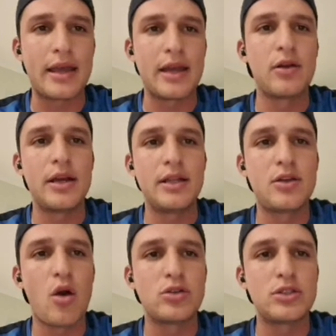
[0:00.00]
It
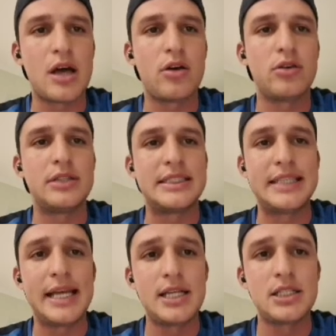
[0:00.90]
goes now on the
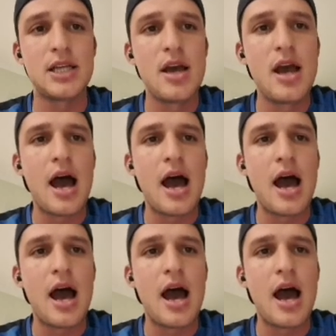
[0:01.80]
6